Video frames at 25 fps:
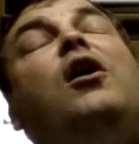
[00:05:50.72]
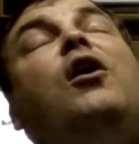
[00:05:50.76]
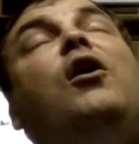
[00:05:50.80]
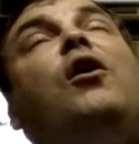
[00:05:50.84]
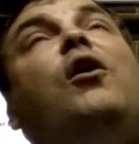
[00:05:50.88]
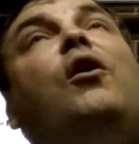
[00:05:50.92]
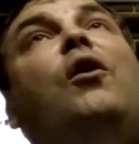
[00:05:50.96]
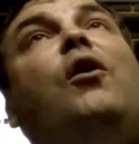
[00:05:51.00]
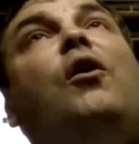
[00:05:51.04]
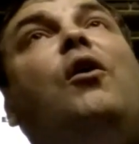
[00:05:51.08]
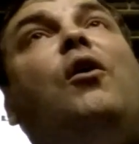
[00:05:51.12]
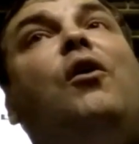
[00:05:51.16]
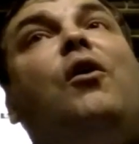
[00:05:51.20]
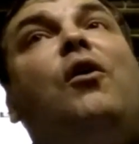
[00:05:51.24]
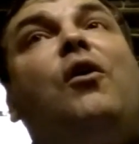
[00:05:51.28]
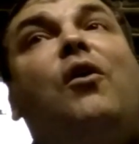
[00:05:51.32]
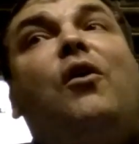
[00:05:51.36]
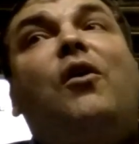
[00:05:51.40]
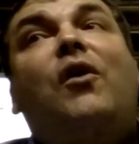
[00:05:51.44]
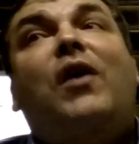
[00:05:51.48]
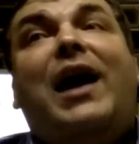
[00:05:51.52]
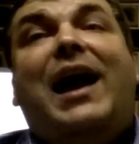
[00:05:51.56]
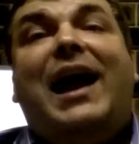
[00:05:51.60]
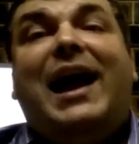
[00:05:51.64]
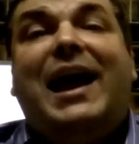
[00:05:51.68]

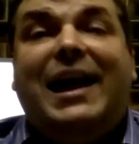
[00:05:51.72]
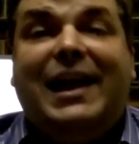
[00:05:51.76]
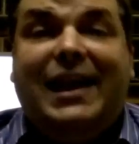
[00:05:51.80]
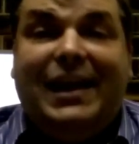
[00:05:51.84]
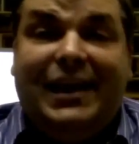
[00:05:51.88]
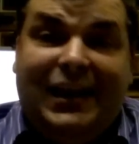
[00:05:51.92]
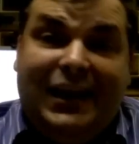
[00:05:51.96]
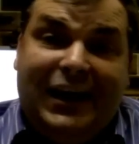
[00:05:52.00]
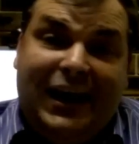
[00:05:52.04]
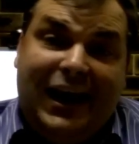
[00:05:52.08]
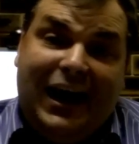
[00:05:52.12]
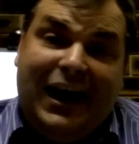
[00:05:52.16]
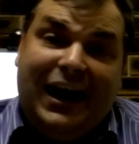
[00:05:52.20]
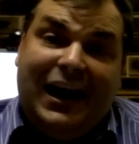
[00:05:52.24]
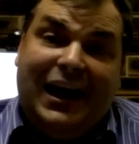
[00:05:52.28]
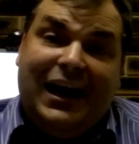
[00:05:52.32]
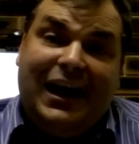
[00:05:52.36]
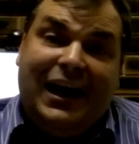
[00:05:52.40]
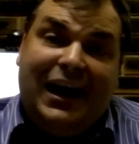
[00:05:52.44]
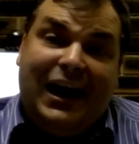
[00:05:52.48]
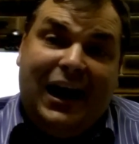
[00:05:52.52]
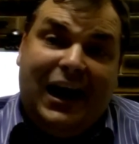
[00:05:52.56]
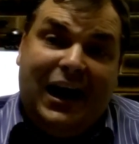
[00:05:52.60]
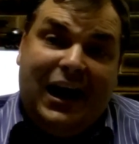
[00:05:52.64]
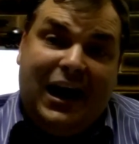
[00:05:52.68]
or a,
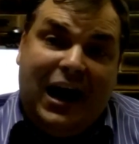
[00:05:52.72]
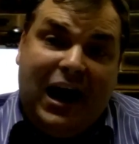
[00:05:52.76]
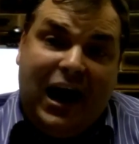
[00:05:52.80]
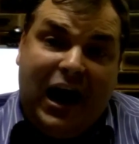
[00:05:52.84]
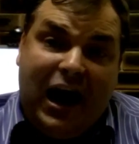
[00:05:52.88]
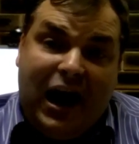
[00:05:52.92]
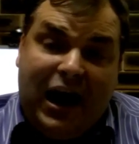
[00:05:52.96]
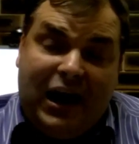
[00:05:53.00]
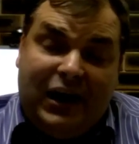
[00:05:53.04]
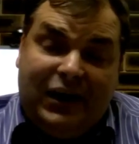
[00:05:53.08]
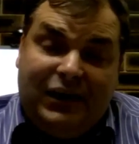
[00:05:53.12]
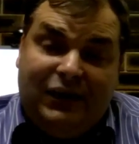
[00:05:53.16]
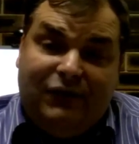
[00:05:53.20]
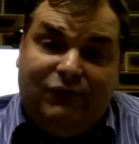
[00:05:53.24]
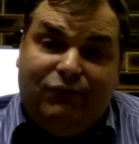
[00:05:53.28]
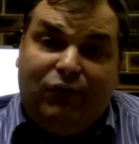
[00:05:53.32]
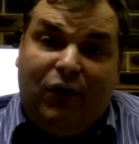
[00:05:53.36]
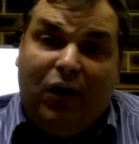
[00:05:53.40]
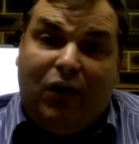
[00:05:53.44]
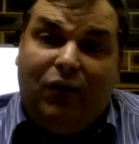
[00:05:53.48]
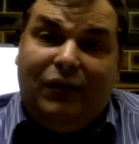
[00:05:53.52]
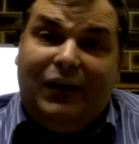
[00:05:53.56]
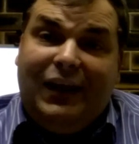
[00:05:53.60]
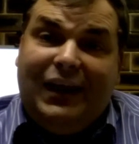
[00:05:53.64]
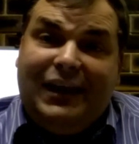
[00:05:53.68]
uh, a
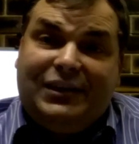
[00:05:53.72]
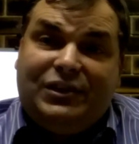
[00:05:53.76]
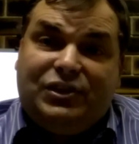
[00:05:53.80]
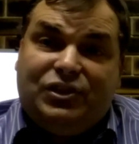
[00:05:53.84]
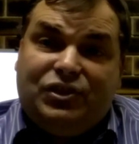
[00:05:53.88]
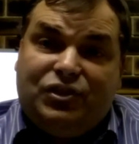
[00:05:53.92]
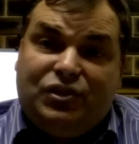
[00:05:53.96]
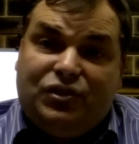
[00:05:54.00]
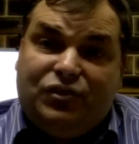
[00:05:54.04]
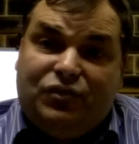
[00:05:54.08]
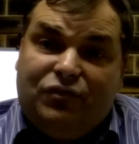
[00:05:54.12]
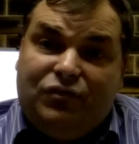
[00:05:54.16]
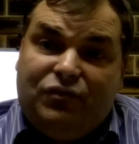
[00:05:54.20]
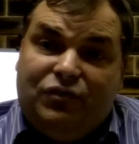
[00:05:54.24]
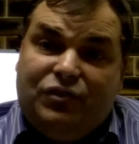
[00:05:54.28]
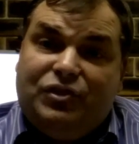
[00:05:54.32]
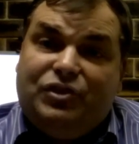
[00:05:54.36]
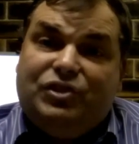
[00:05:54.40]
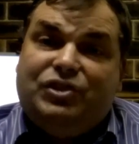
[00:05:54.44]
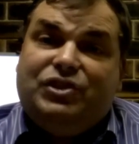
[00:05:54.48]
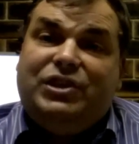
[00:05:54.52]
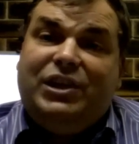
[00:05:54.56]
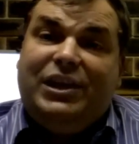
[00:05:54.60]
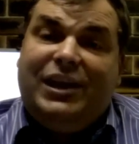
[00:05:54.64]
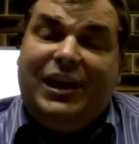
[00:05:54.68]
Rolex
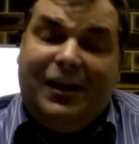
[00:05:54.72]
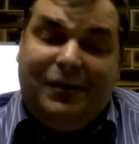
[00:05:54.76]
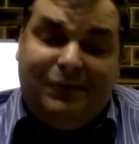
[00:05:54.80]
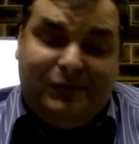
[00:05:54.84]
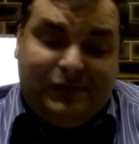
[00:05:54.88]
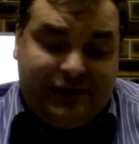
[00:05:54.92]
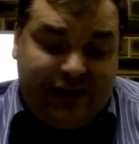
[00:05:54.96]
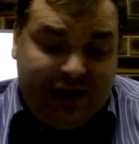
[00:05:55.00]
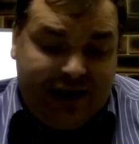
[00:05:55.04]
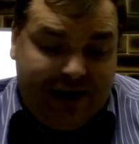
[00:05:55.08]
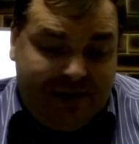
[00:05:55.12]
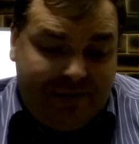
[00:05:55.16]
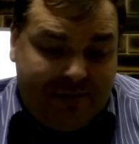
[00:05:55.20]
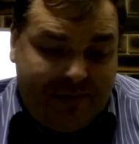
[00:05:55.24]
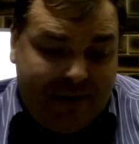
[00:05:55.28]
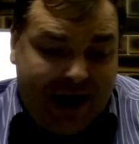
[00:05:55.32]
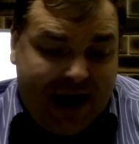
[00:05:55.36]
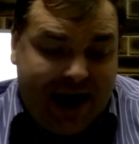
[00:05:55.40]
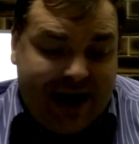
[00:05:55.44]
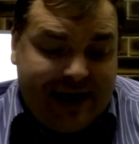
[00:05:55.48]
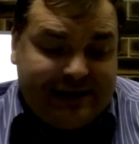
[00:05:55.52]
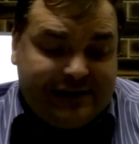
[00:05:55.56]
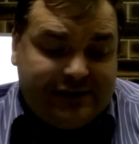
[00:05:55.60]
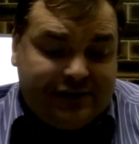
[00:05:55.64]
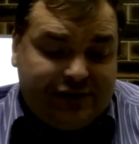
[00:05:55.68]
GMT
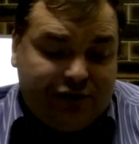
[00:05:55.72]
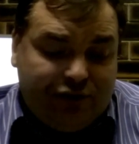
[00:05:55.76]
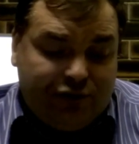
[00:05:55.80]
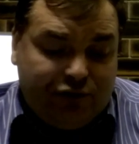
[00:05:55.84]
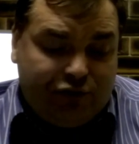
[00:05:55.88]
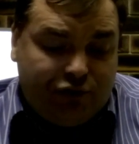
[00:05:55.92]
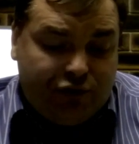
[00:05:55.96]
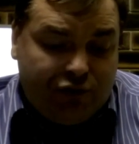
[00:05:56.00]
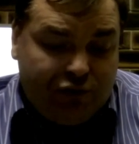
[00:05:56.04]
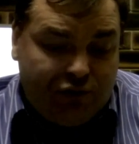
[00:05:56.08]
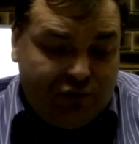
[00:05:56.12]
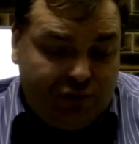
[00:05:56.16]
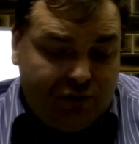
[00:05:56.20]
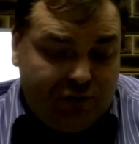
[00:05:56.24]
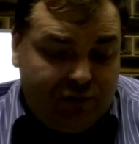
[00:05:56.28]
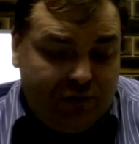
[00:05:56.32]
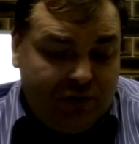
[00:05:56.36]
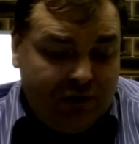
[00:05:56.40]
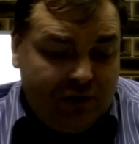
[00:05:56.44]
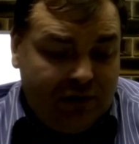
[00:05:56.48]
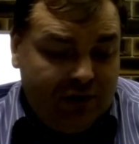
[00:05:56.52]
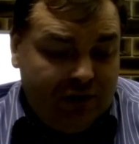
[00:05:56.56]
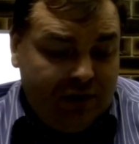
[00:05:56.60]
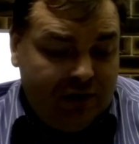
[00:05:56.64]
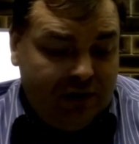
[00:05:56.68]
Master 2.
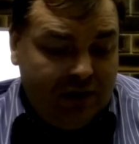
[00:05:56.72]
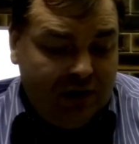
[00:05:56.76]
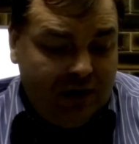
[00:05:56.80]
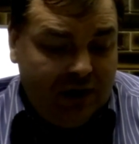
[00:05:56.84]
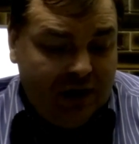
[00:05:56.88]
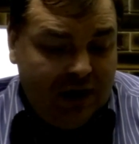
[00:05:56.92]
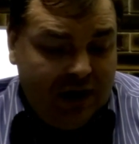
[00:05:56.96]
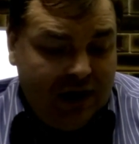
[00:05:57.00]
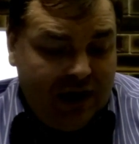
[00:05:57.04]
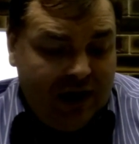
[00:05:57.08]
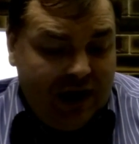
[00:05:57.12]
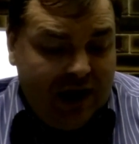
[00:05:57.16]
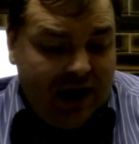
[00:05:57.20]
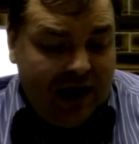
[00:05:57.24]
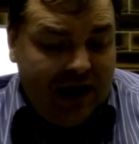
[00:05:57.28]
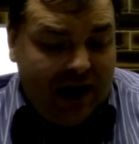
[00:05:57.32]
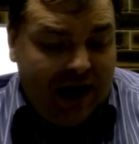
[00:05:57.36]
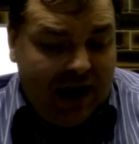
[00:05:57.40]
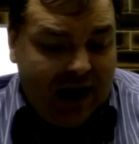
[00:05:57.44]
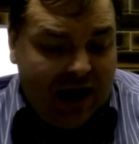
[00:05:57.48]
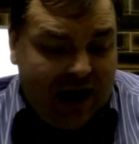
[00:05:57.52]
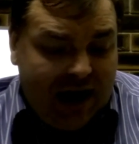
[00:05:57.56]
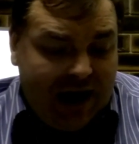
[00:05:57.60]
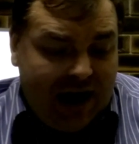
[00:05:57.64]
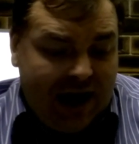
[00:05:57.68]

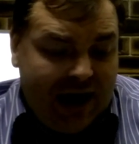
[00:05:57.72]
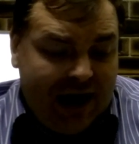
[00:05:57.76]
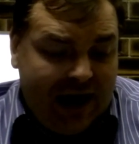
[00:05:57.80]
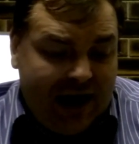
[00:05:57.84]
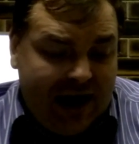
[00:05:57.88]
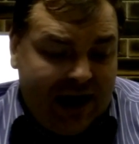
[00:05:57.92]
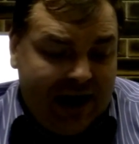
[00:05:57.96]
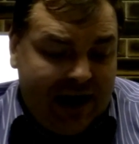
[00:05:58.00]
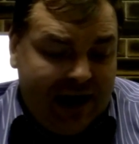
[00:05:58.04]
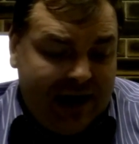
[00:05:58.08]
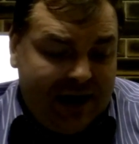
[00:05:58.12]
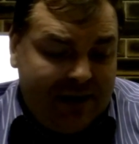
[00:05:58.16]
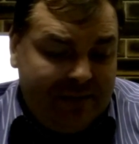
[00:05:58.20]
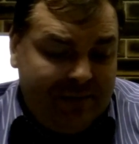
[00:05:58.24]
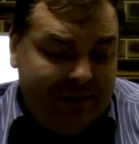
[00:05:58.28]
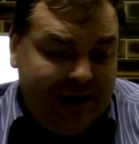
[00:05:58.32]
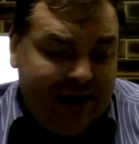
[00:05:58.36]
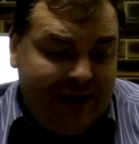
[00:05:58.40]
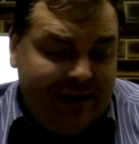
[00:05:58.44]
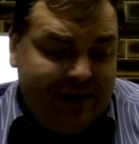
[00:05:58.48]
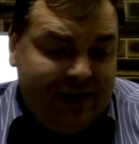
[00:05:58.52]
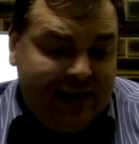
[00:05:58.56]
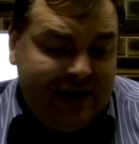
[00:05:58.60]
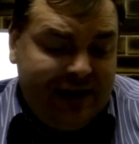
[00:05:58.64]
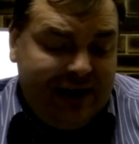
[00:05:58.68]
Uh,
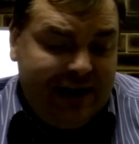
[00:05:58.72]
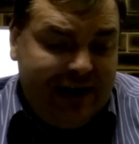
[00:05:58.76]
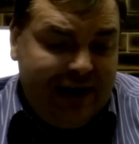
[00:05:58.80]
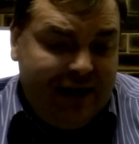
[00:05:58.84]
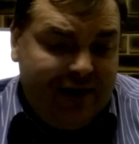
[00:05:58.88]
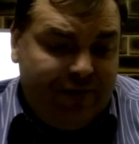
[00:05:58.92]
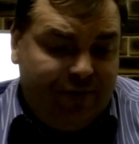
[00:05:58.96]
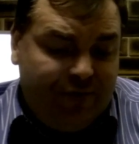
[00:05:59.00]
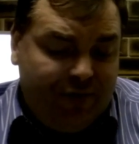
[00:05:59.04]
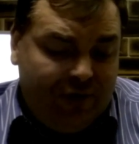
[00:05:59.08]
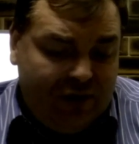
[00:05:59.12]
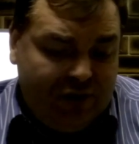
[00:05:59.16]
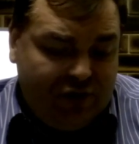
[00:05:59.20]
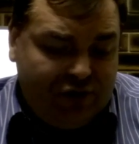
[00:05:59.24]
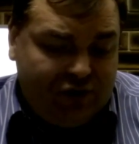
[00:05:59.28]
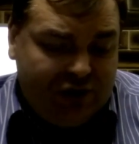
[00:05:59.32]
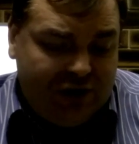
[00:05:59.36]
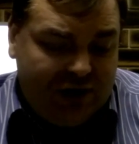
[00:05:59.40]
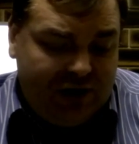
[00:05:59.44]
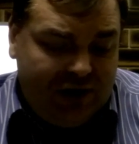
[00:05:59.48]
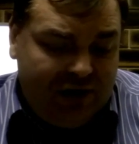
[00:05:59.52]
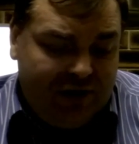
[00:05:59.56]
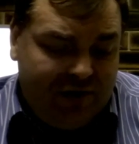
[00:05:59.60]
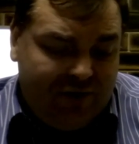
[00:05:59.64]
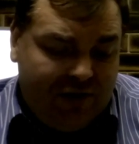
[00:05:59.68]
in the near
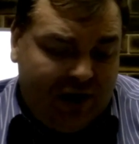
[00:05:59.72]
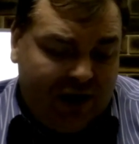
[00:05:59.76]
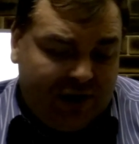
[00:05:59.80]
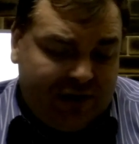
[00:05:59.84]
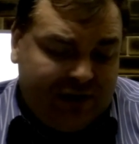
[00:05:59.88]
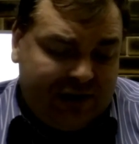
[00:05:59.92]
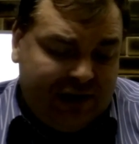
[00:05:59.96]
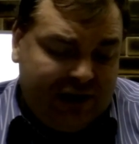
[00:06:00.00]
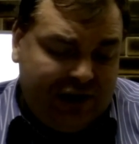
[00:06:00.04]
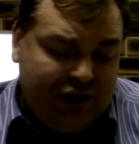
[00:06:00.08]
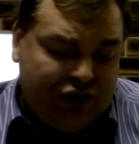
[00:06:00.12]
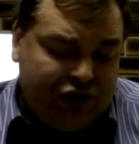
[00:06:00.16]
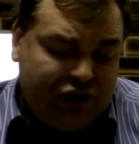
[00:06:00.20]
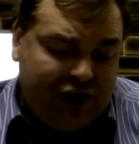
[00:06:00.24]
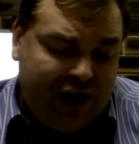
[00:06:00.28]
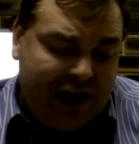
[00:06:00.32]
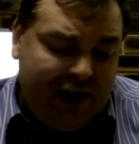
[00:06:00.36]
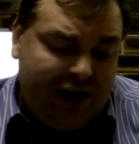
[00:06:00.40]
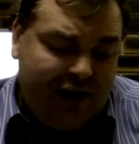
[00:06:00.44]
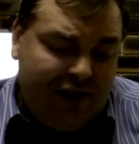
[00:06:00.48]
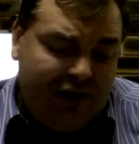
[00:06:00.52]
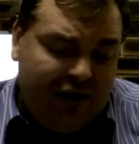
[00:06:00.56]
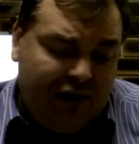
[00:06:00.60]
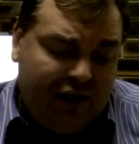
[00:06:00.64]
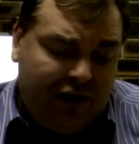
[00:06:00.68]
future, you've got the
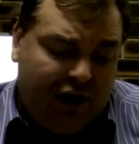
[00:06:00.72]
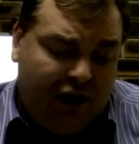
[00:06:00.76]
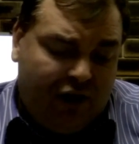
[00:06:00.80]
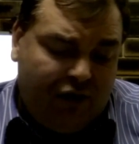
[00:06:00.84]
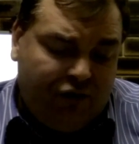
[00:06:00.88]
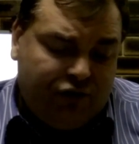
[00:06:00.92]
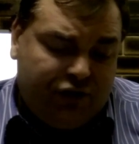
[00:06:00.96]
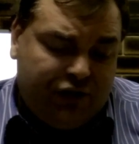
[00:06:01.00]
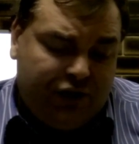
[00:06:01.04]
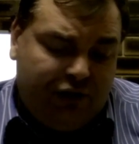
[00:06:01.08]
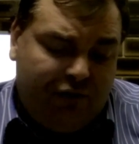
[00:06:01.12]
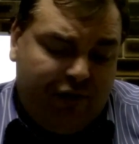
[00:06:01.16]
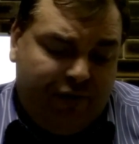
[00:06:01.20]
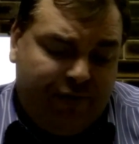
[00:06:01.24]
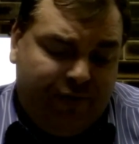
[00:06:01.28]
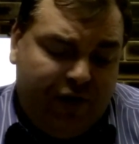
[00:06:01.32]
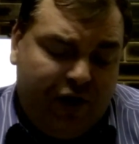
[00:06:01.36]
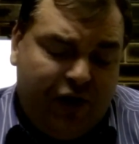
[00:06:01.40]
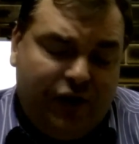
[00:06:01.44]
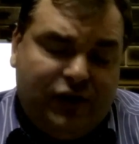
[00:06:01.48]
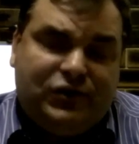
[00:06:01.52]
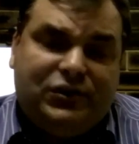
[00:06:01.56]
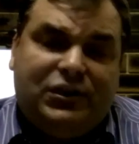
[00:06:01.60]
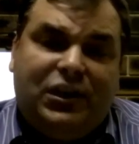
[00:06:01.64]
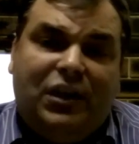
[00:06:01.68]
Jaeger LeCoultre
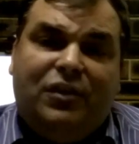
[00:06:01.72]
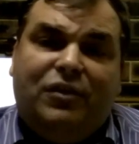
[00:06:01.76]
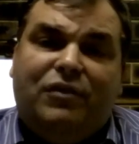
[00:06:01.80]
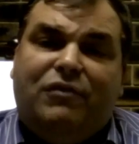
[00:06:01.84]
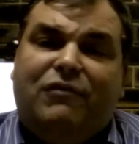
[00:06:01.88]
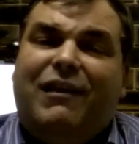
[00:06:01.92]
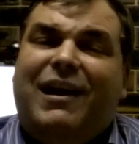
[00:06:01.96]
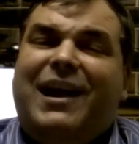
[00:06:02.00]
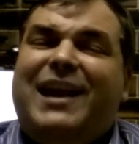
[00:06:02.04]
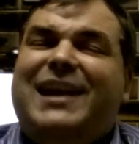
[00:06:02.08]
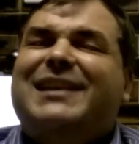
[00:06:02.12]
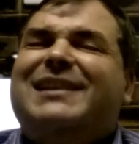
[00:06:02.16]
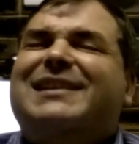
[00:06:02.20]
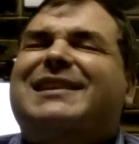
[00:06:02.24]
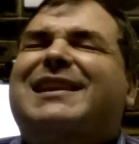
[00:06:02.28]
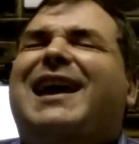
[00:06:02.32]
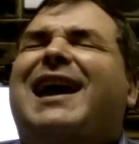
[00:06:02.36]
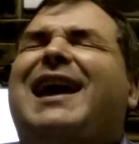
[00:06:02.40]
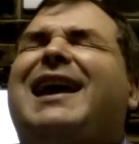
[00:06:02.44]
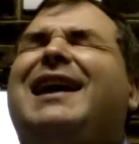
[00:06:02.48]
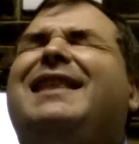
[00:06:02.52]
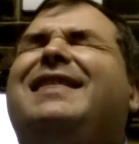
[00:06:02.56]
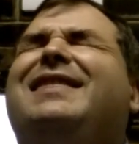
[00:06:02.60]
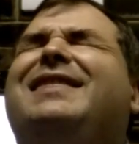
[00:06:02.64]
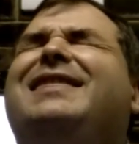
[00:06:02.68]
Reverso Grande
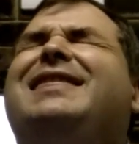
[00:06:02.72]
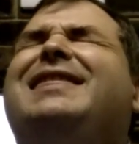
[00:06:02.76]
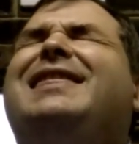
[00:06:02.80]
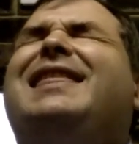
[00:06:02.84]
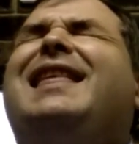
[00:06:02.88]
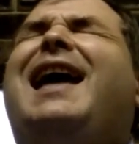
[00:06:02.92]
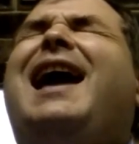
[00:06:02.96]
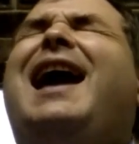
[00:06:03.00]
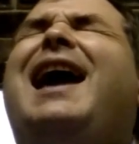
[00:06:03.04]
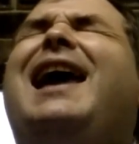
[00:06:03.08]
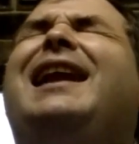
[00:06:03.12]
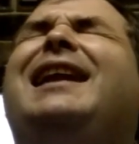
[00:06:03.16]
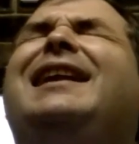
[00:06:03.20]
Date. That